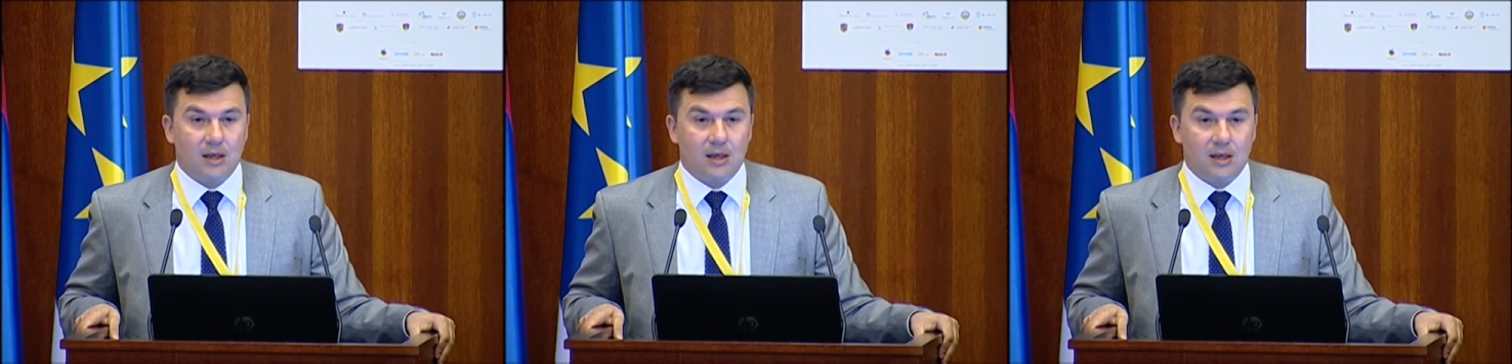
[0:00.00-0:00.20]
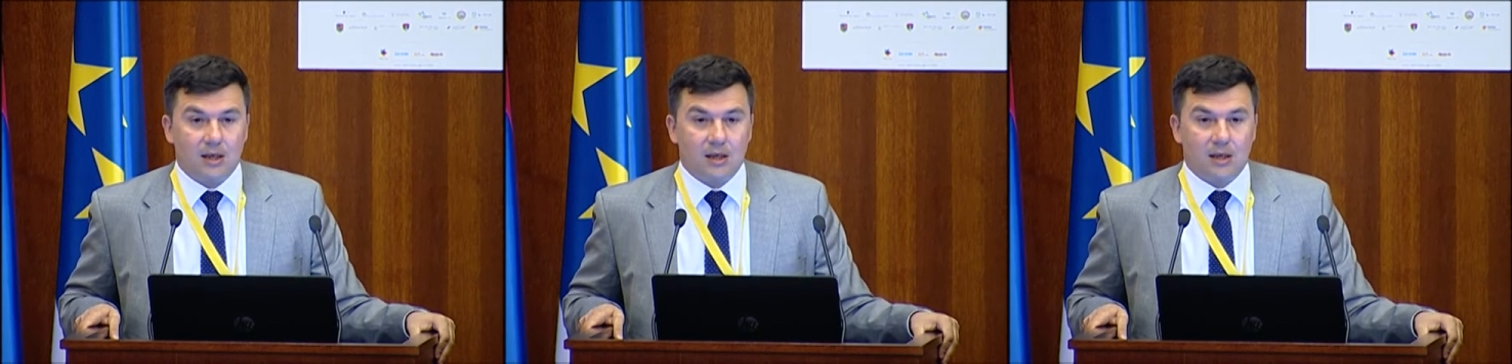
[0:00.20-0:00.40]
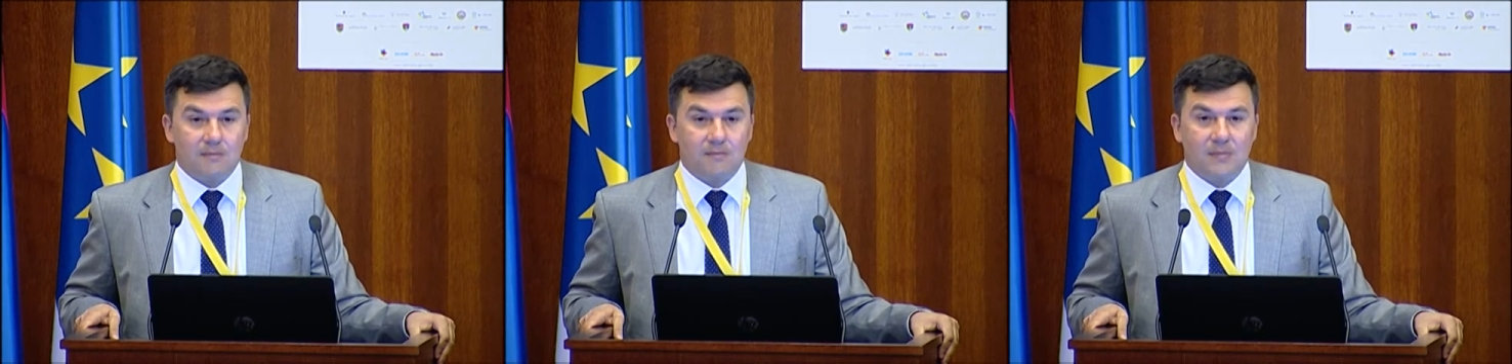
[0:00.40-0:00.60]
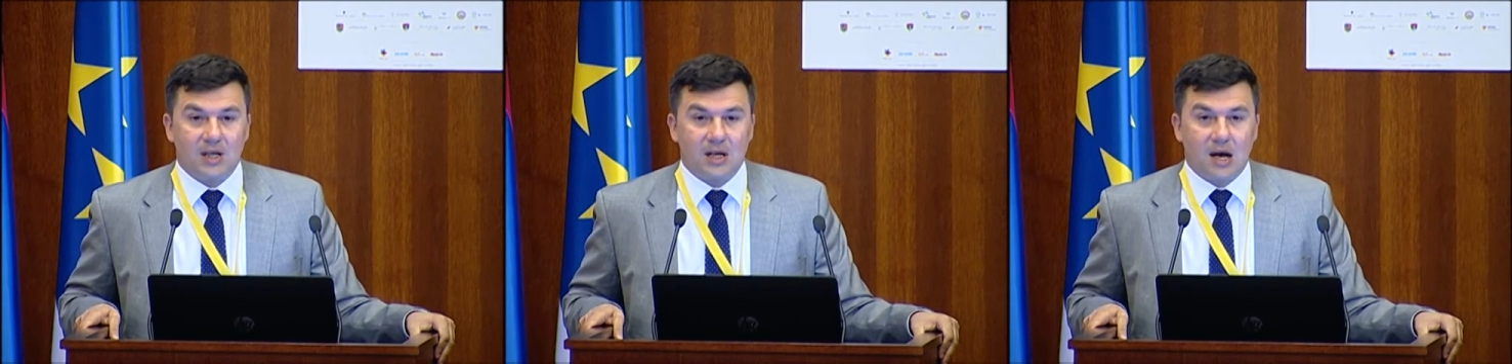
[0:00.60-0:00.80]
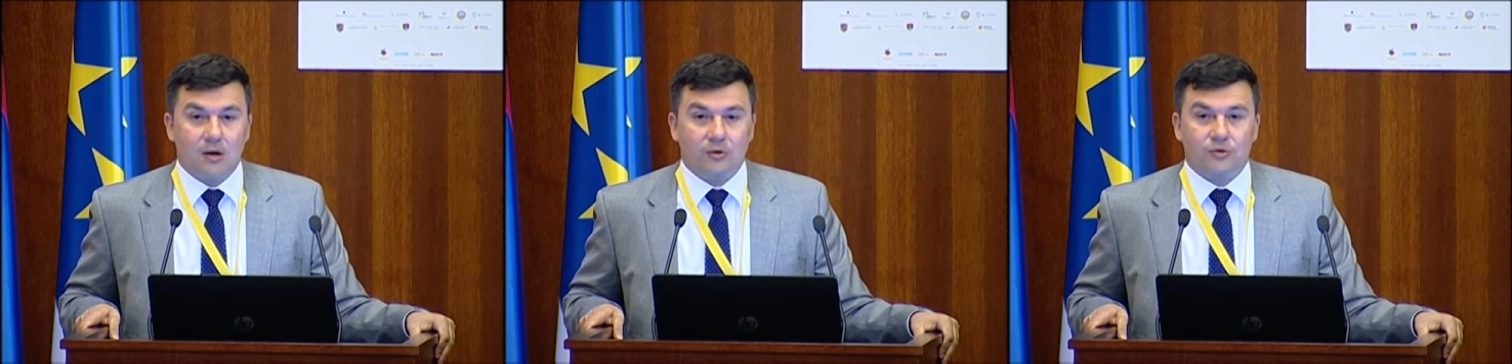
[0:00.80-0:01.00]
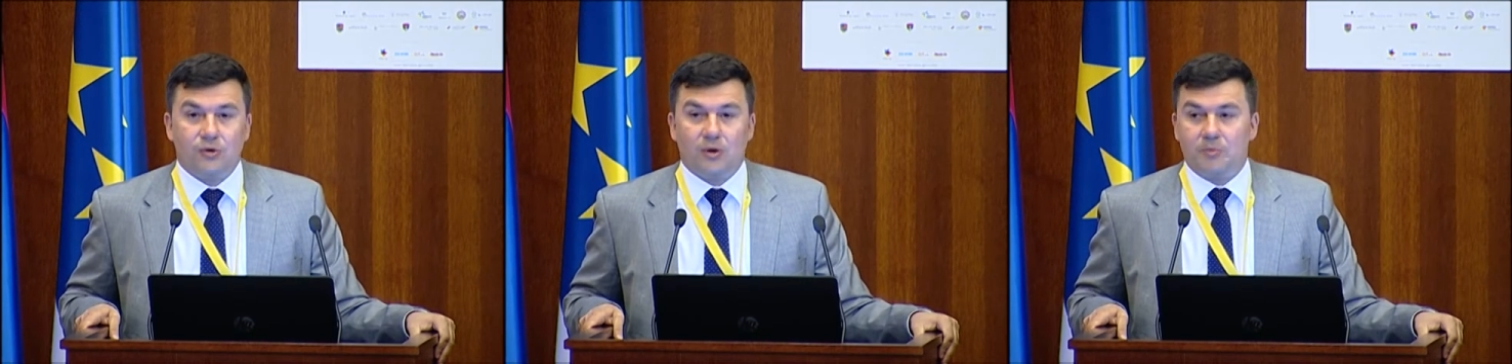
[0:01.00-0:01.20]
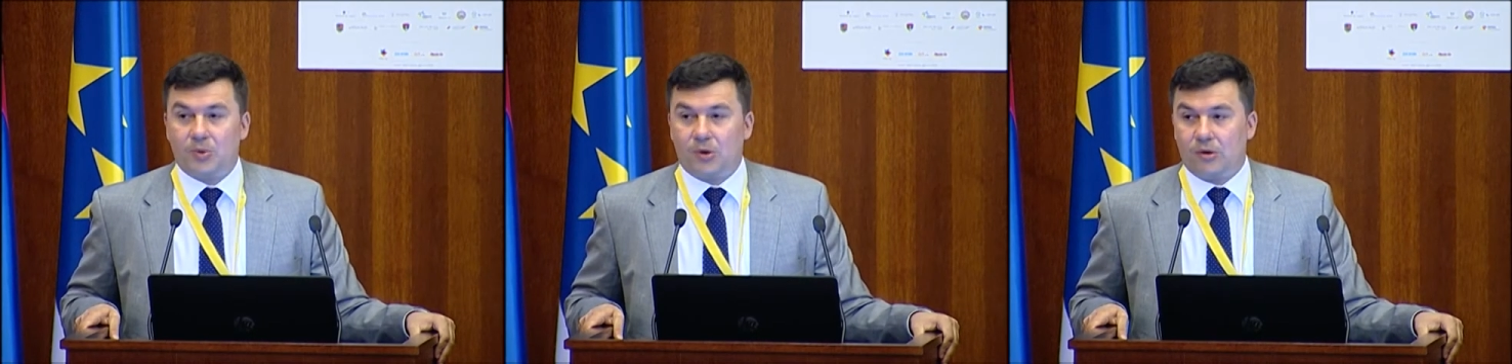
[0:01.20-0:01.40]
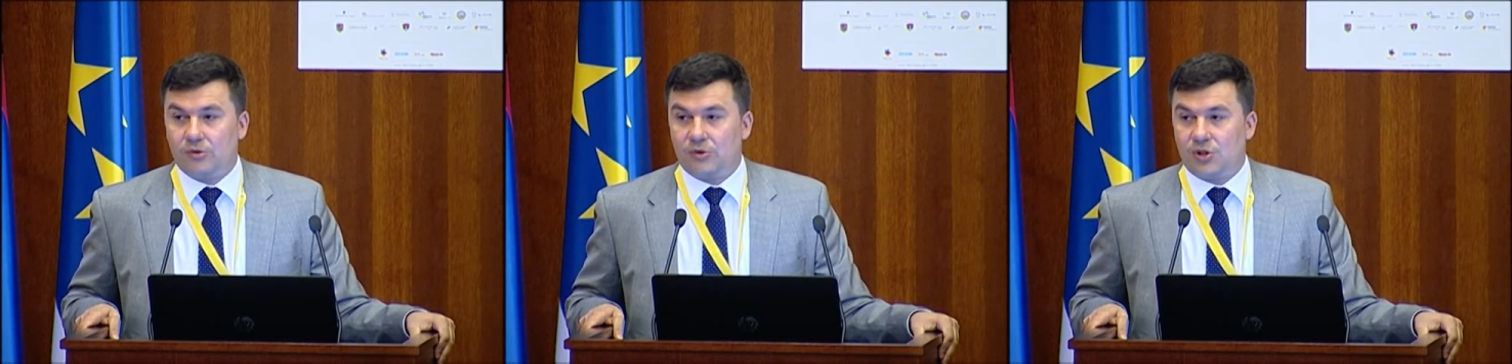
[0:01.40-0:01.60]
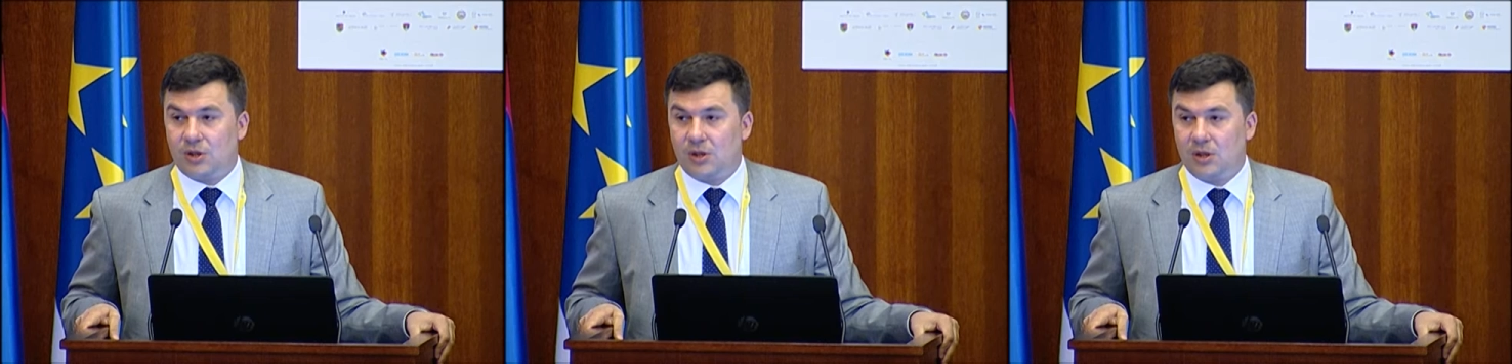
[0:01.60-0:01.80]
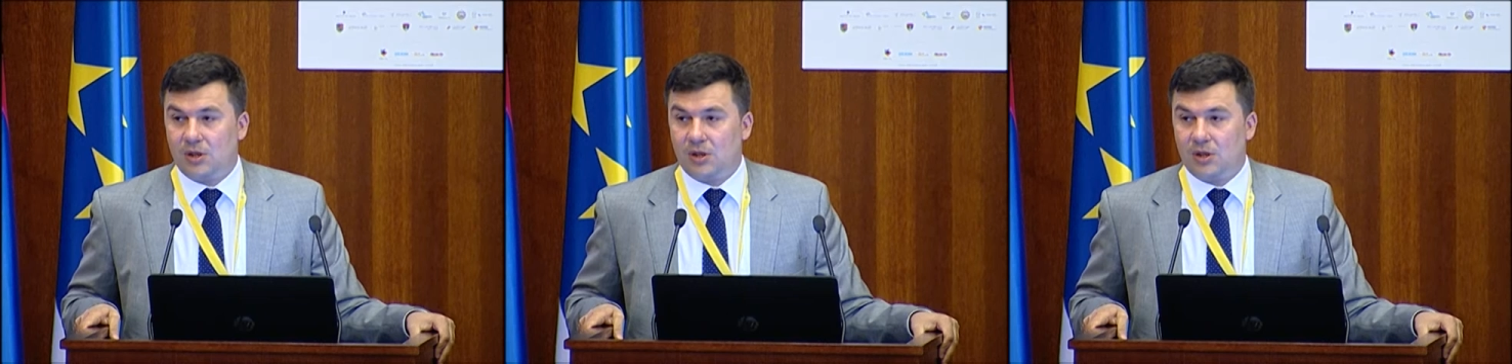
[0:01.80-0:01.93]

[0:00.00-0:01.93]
how to approach